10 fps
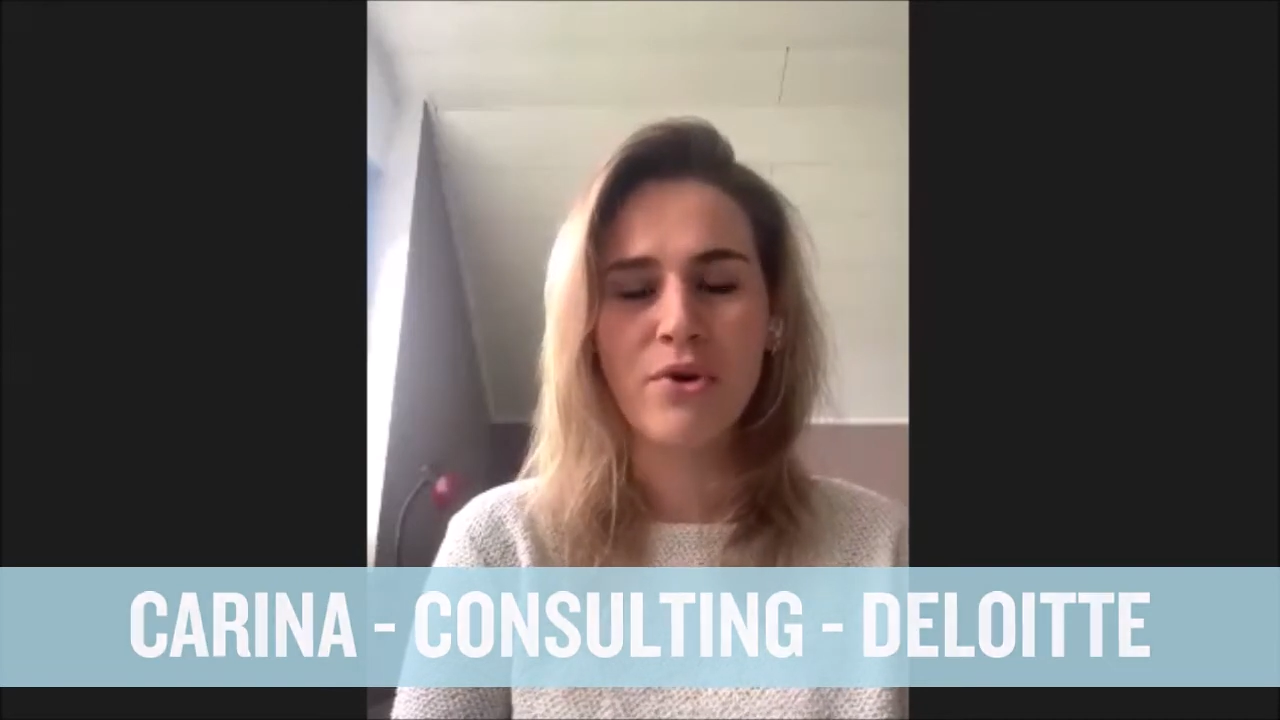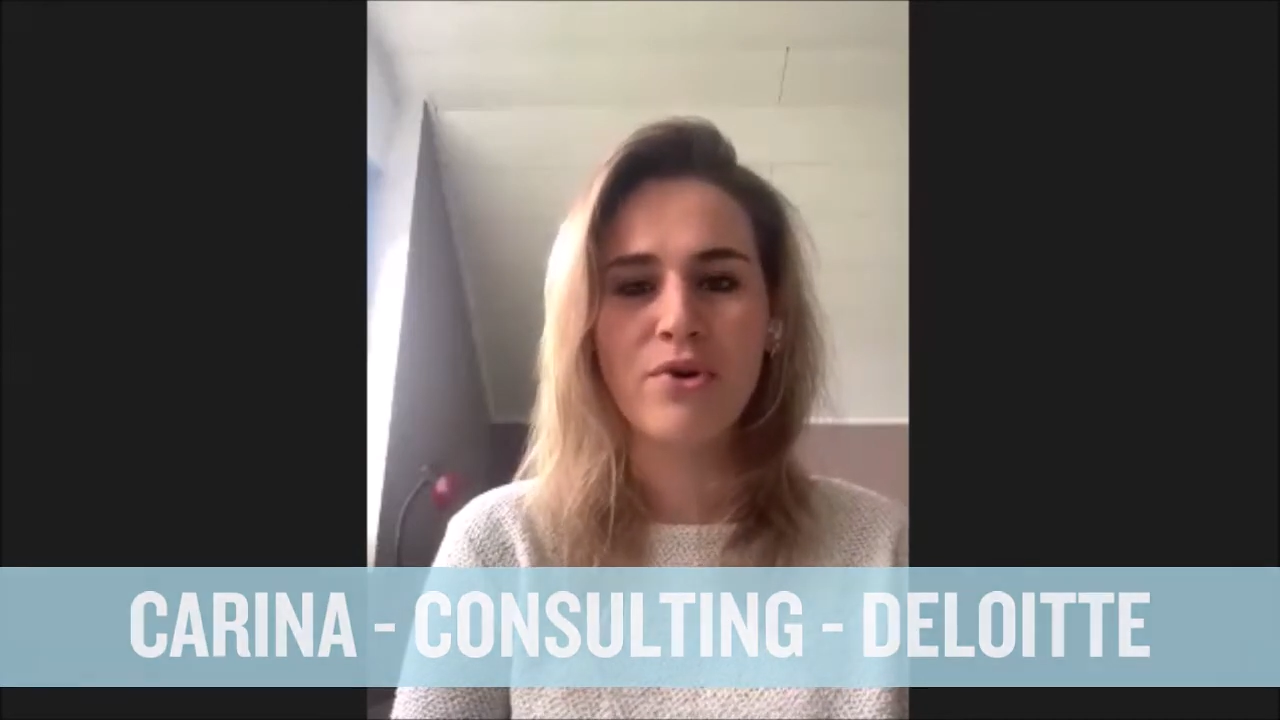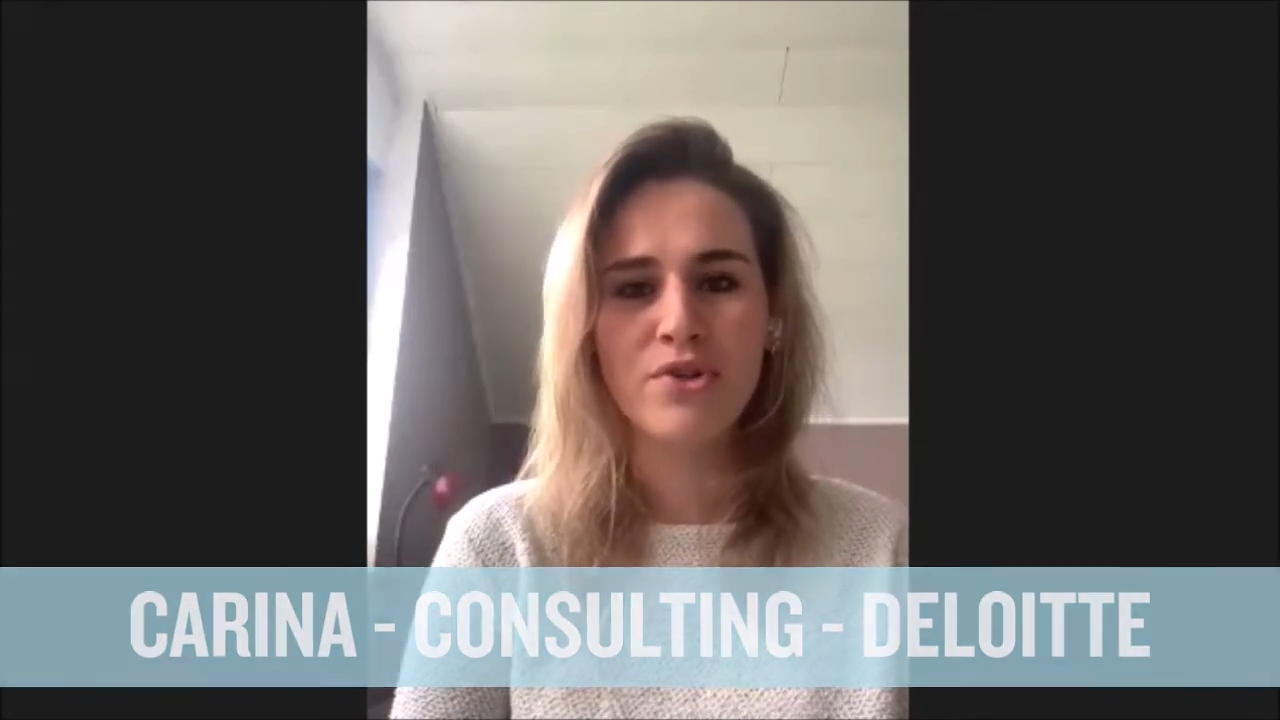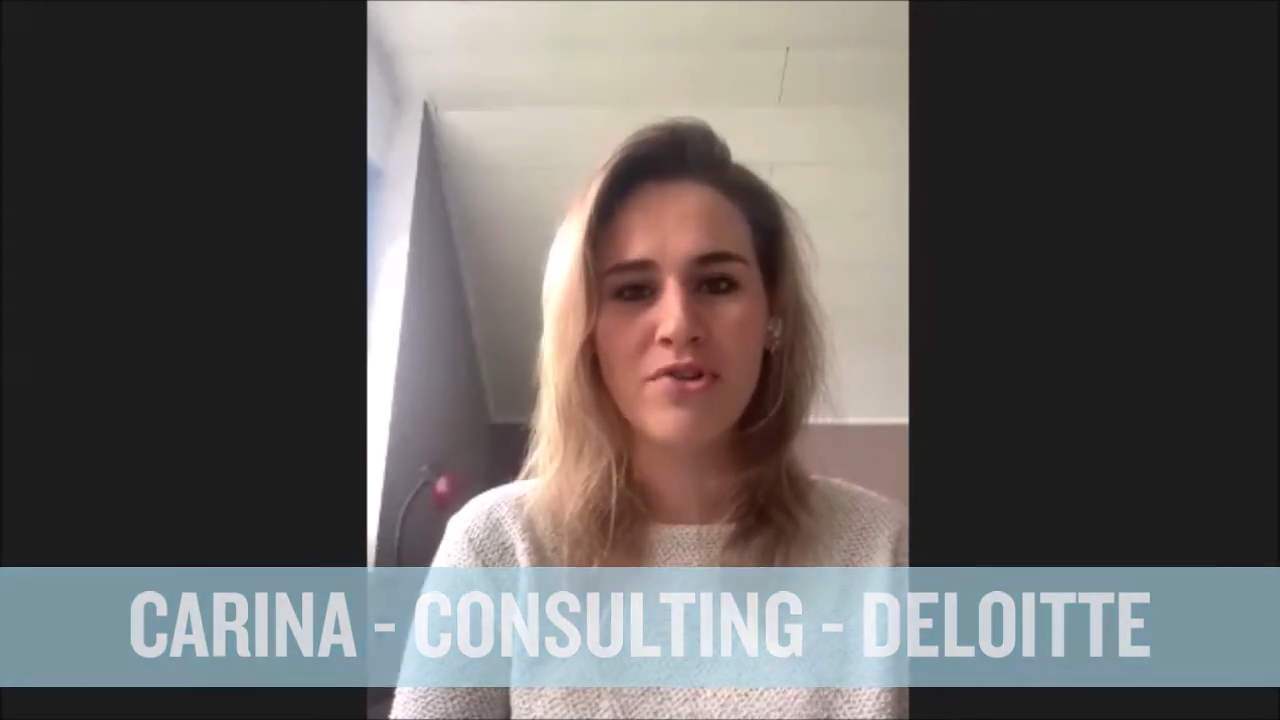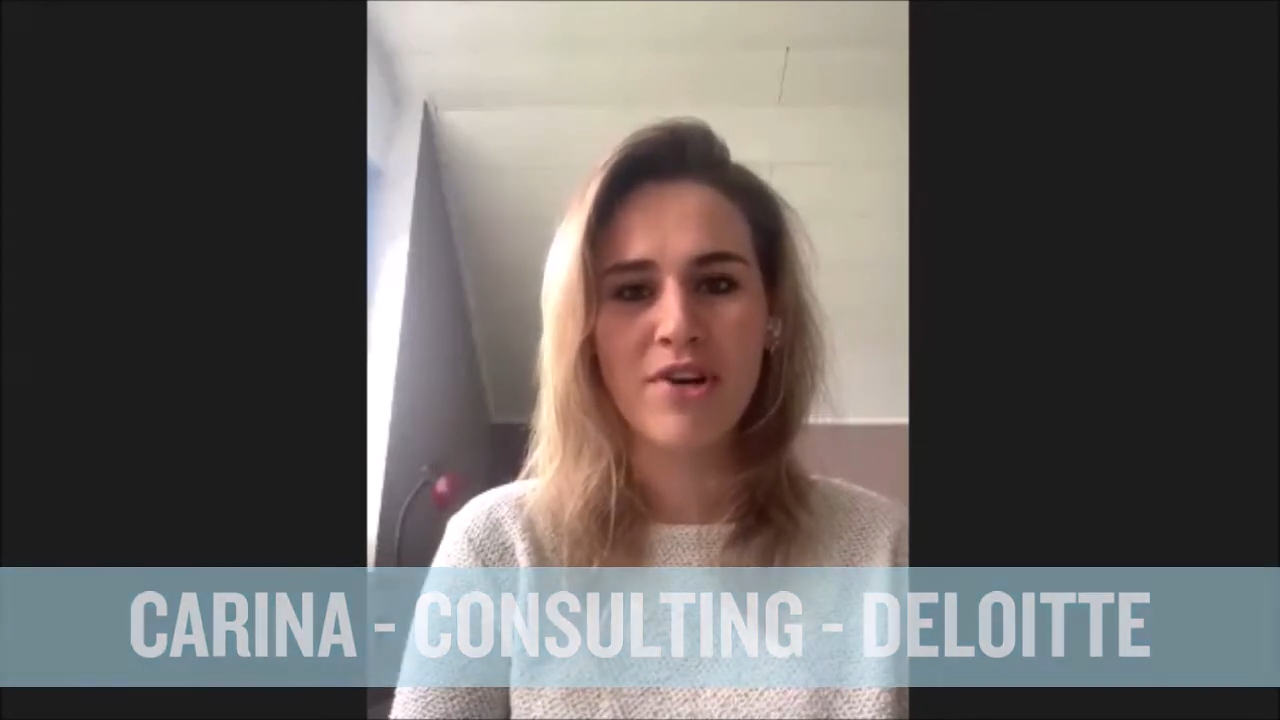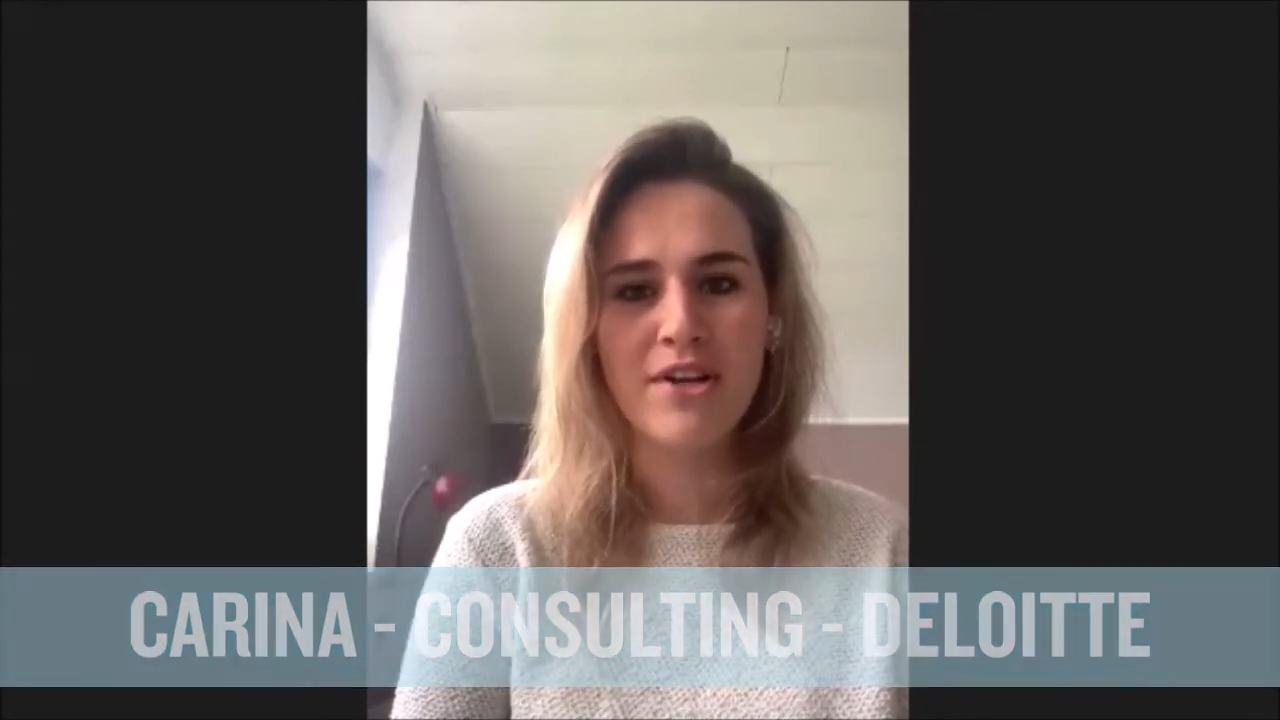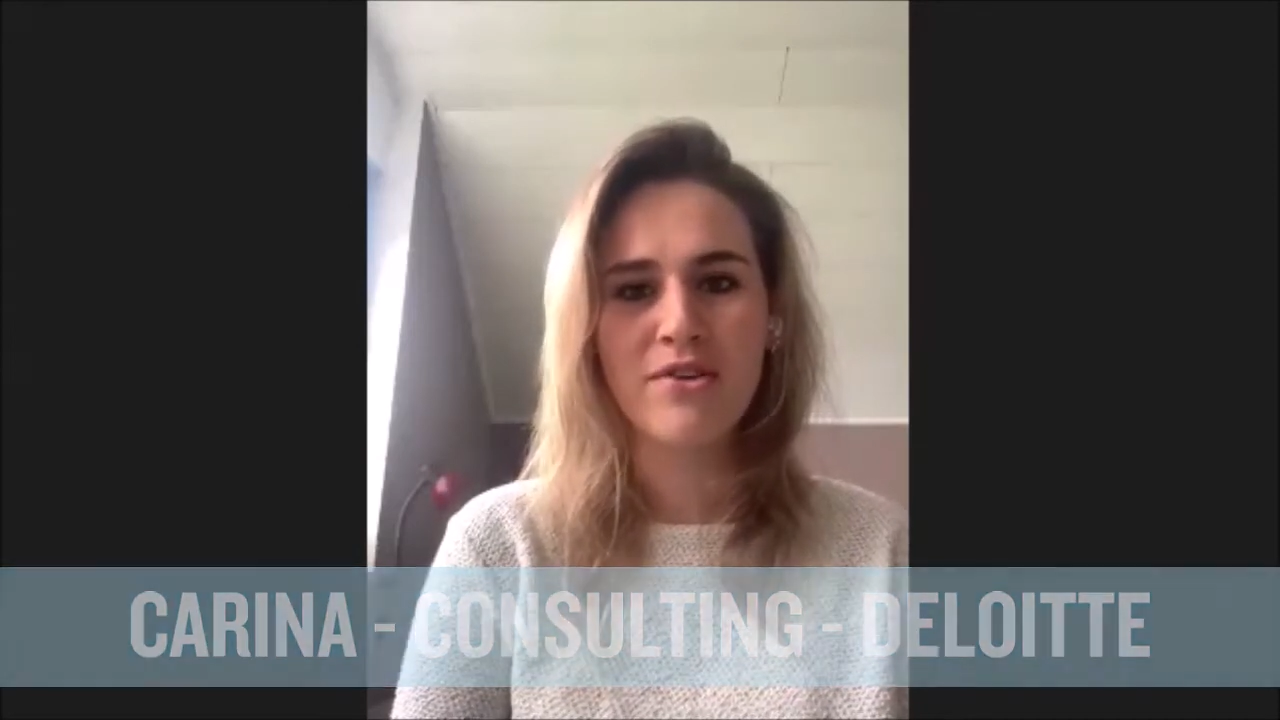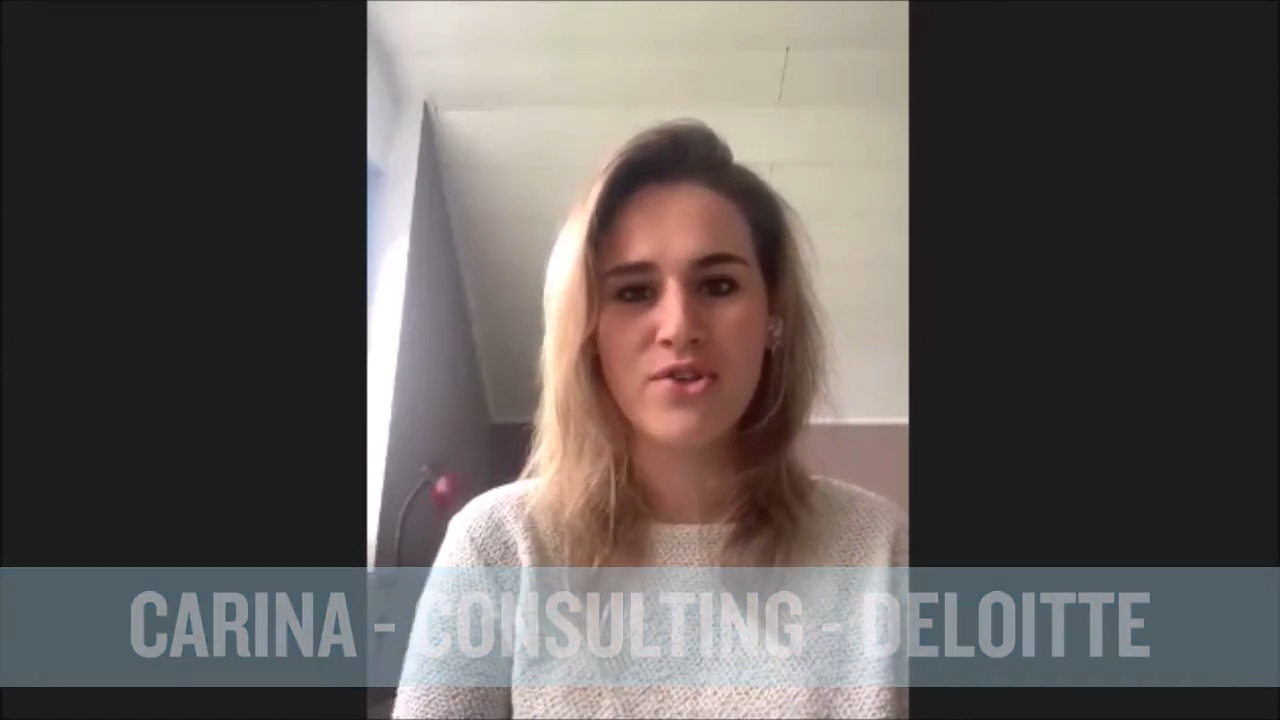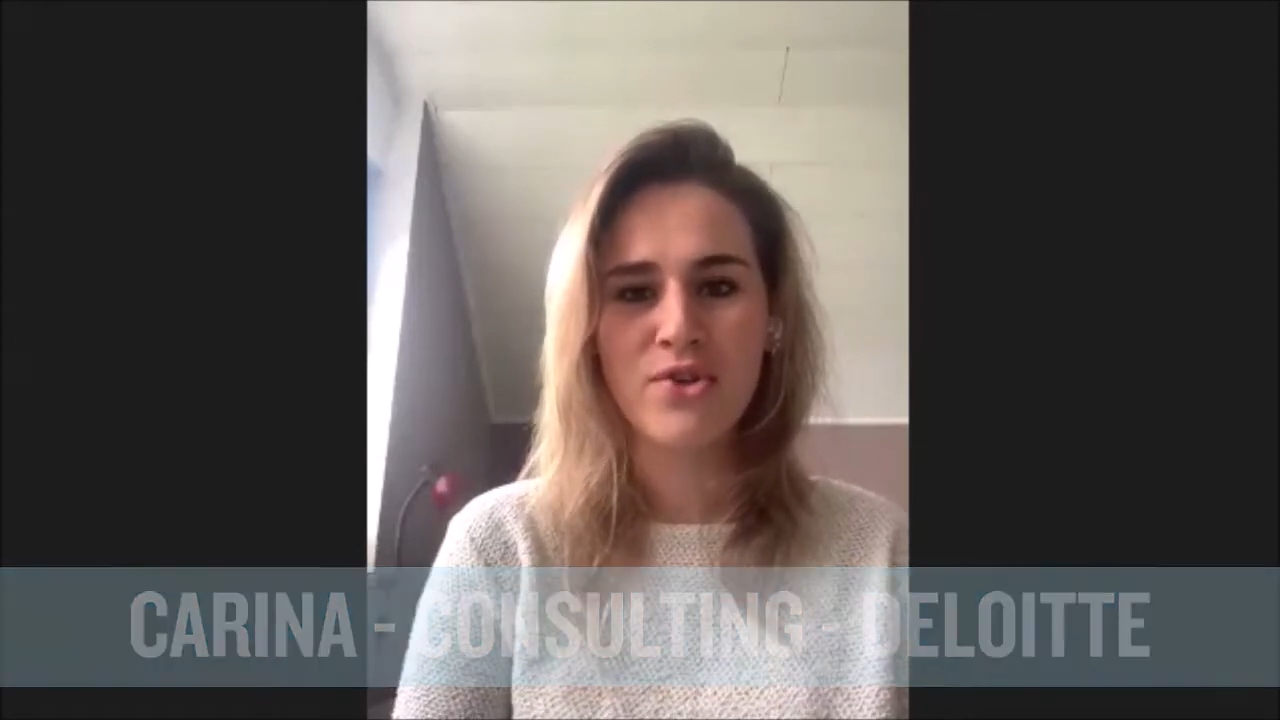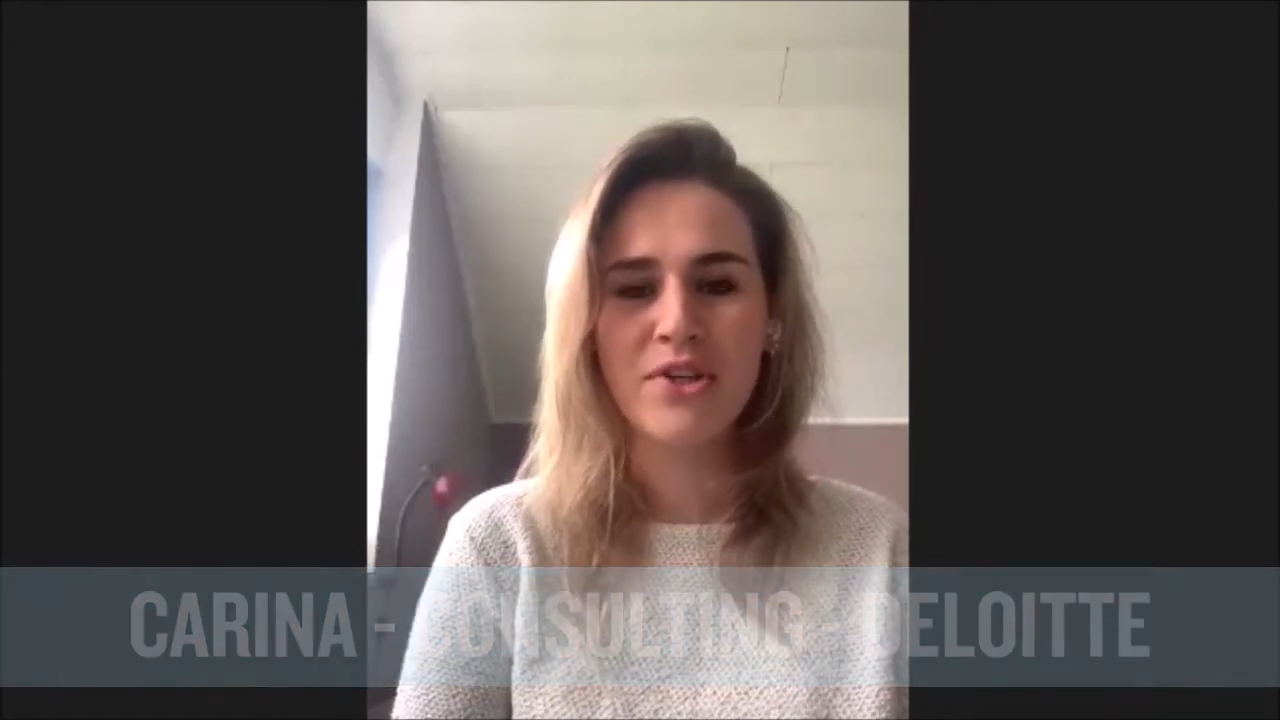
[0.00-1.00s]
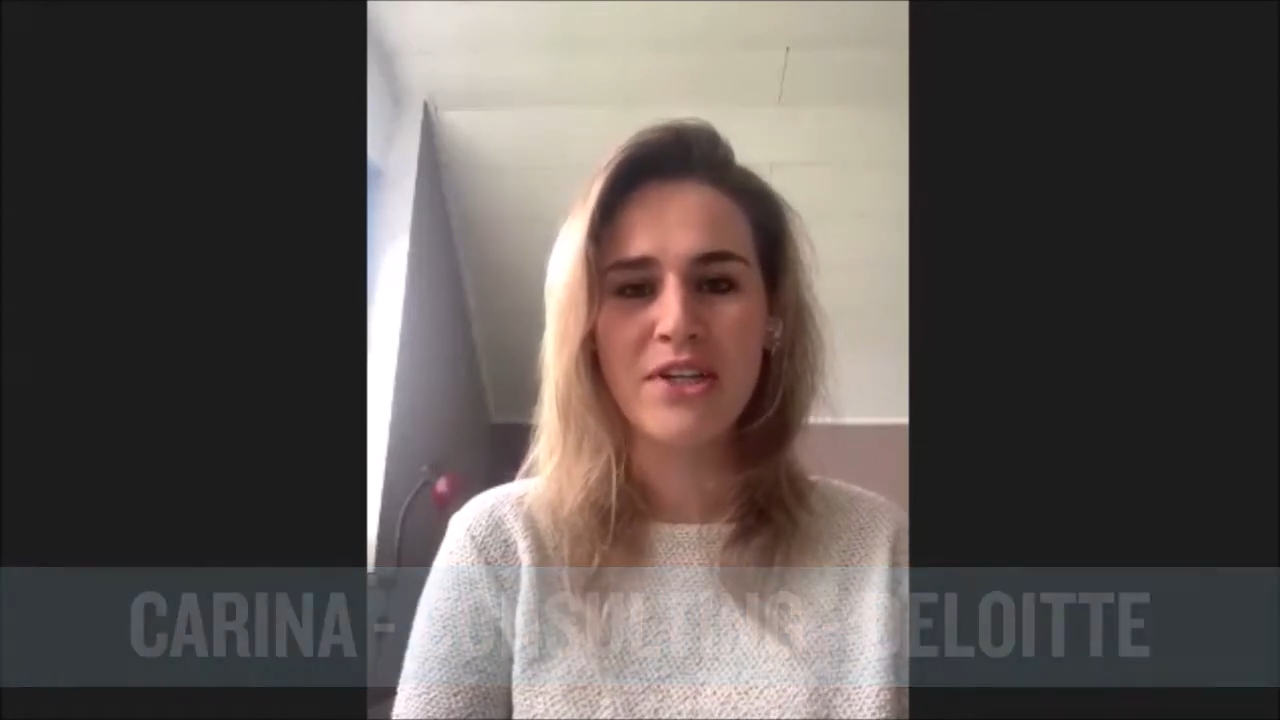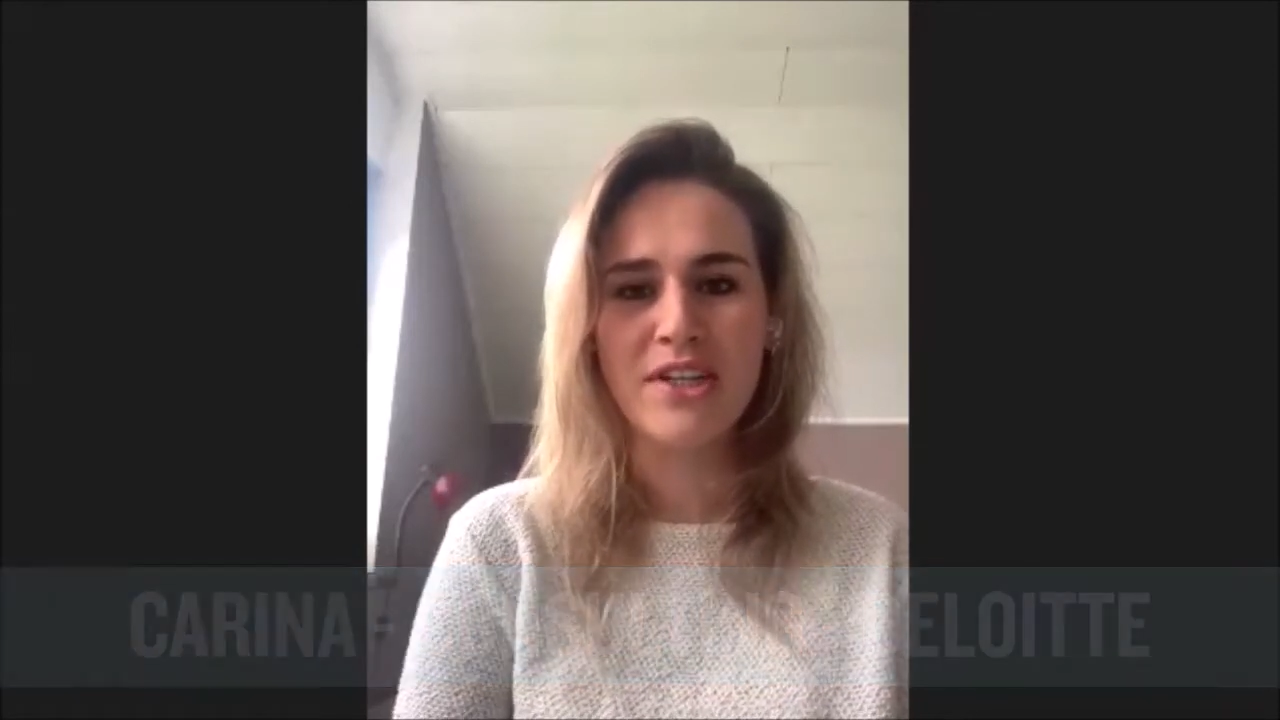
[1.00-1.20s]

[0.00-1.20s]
focus already on a certain